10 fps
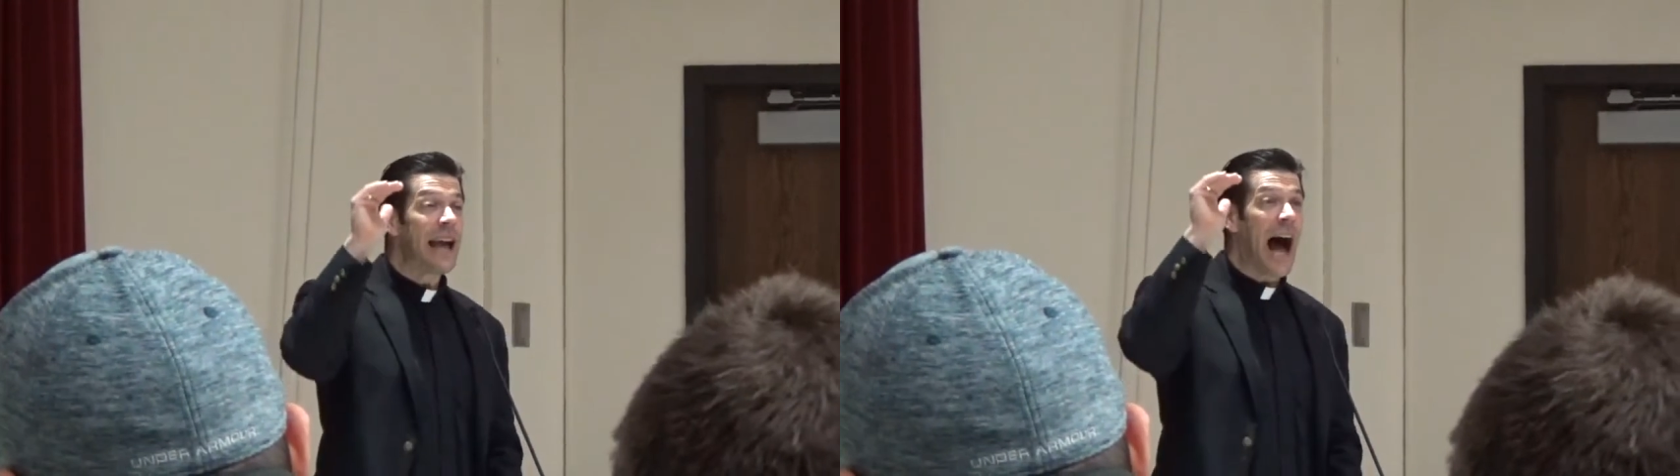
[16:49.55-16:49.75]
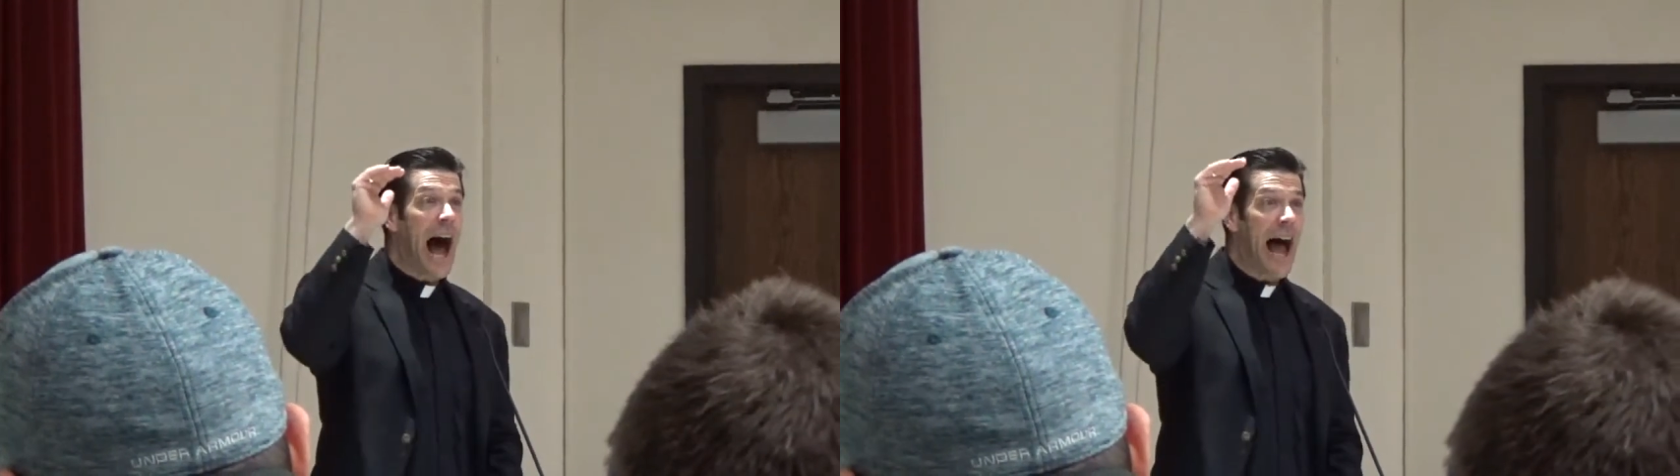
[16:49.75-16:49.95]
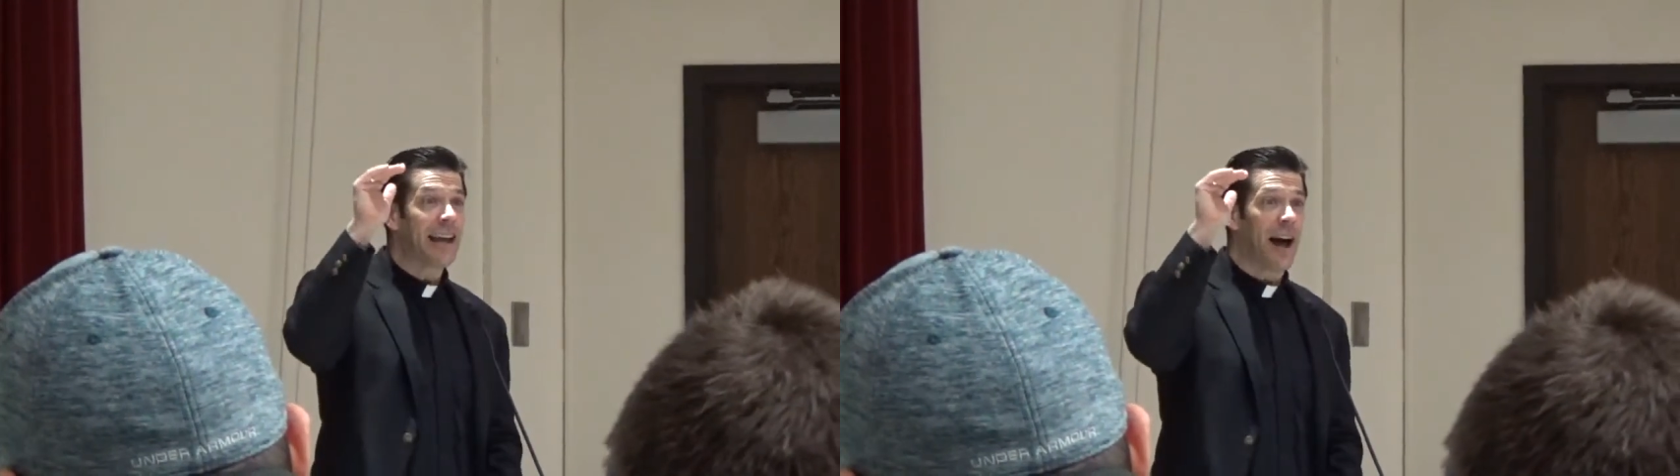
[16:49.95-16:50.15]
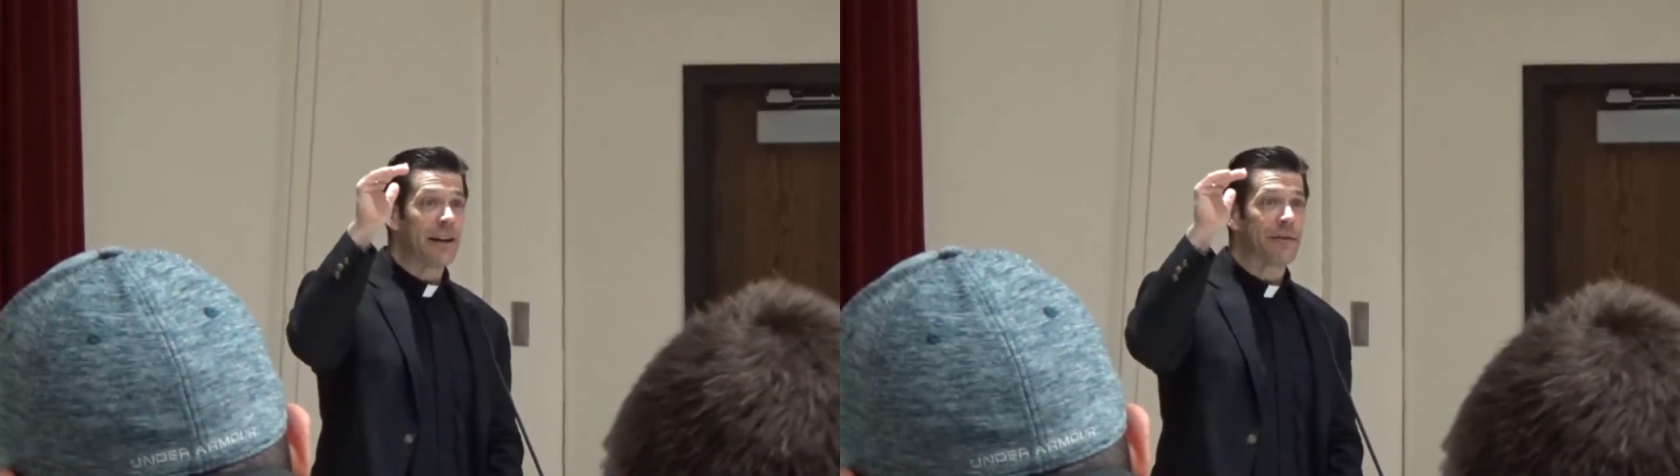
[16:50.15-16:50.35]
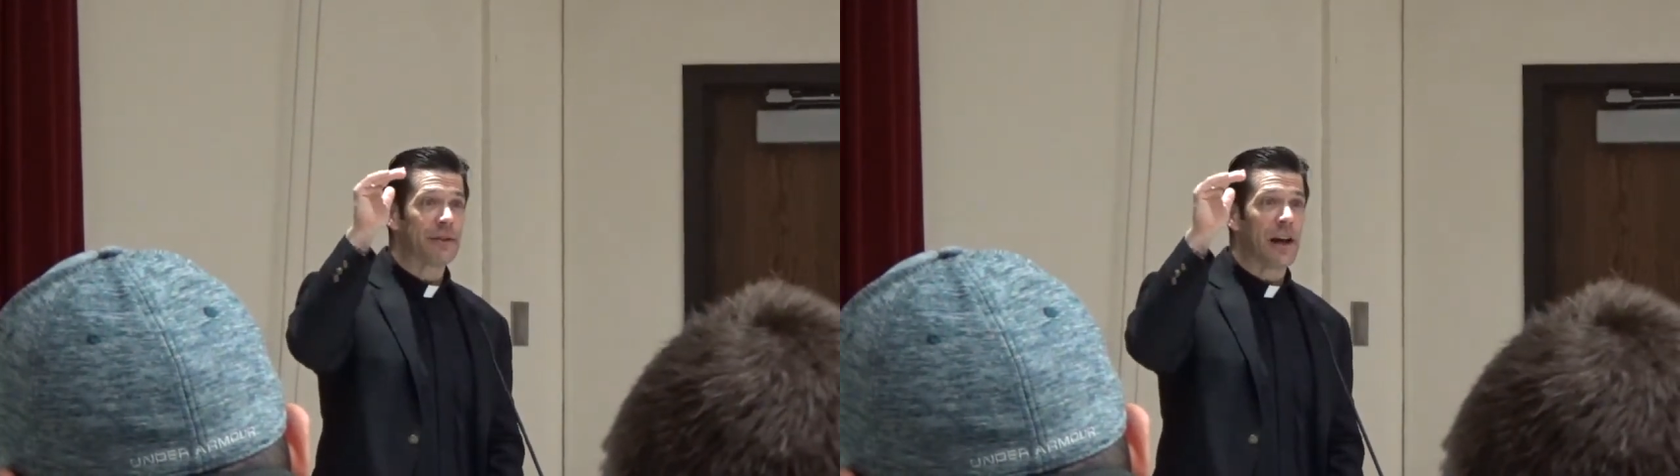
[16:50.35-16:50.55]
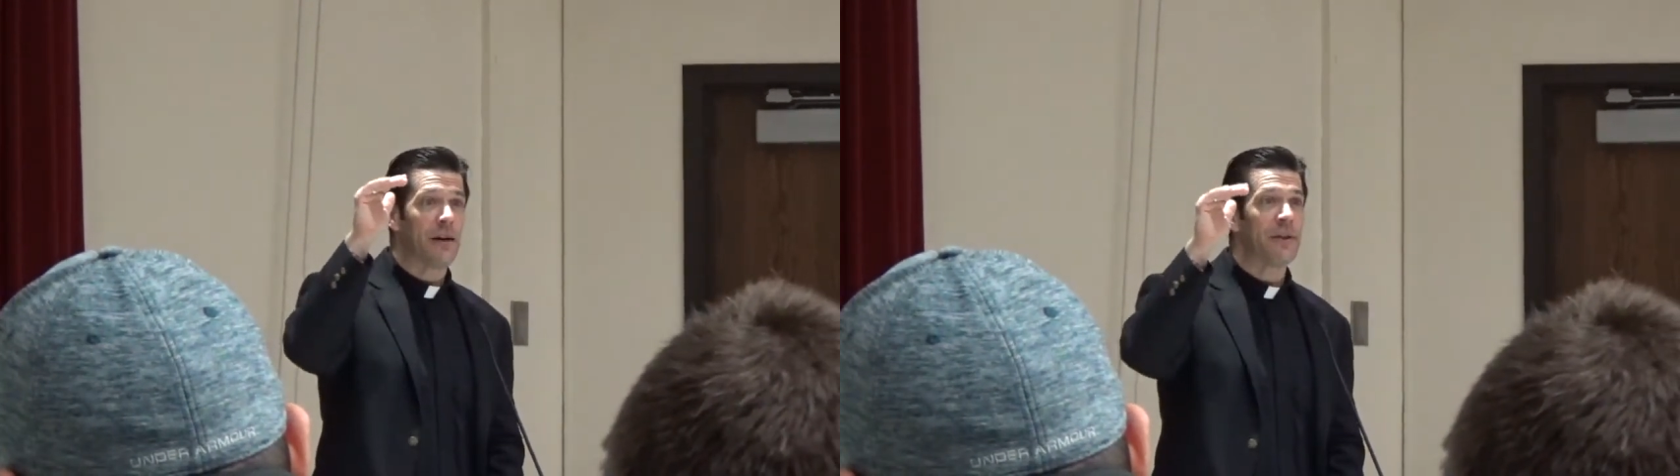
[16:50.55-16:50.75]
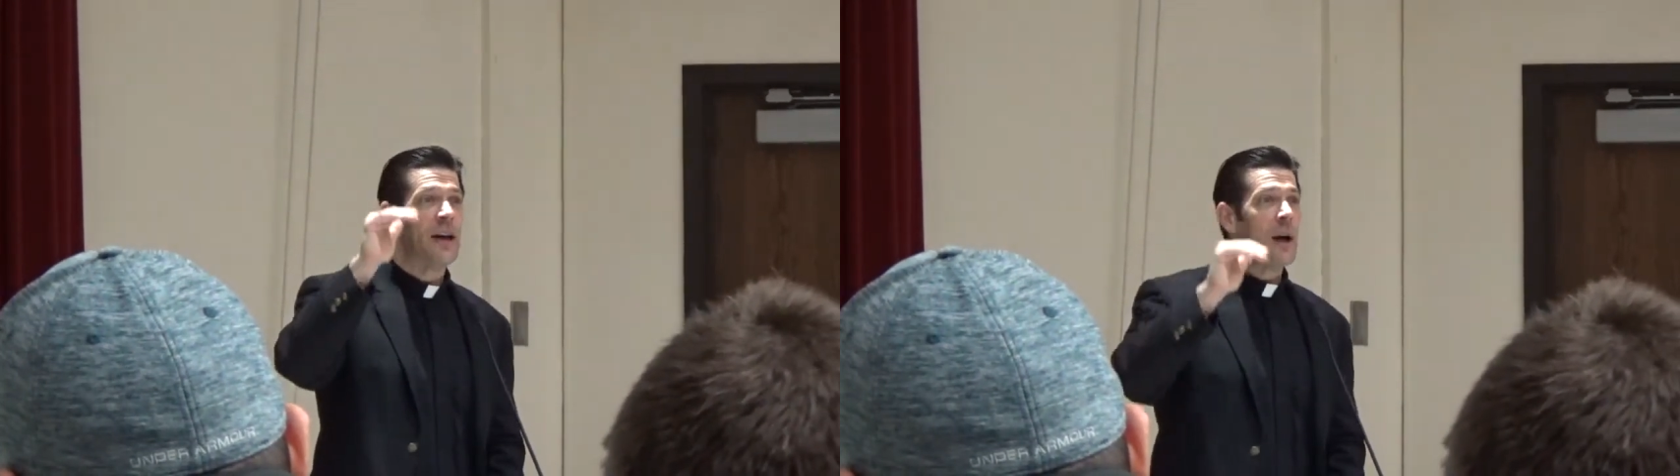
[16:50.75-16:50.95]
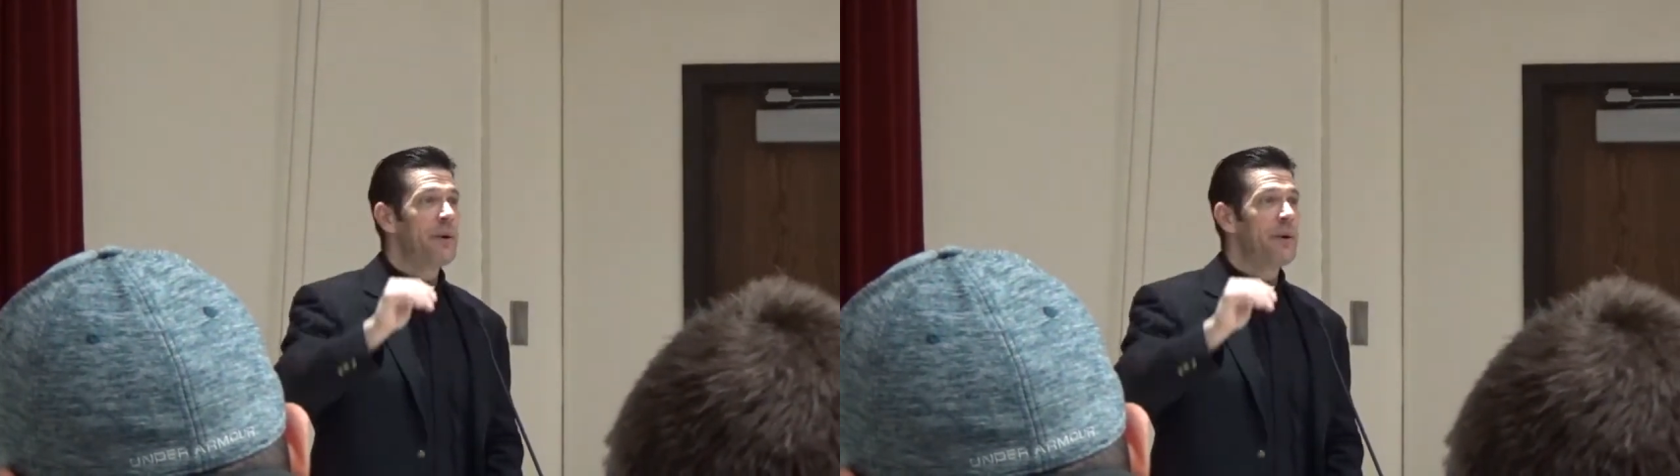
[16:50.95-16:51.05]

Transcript: high kind of love